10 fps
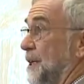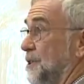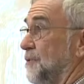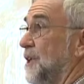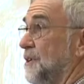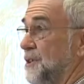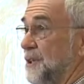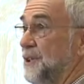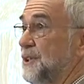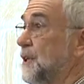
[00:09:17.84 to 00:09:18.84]
range of
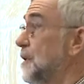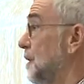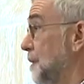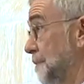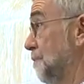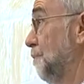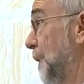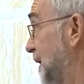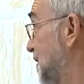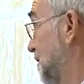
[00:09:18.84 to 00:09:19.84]
countries,
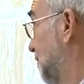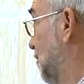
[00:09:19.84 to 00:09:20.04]
based,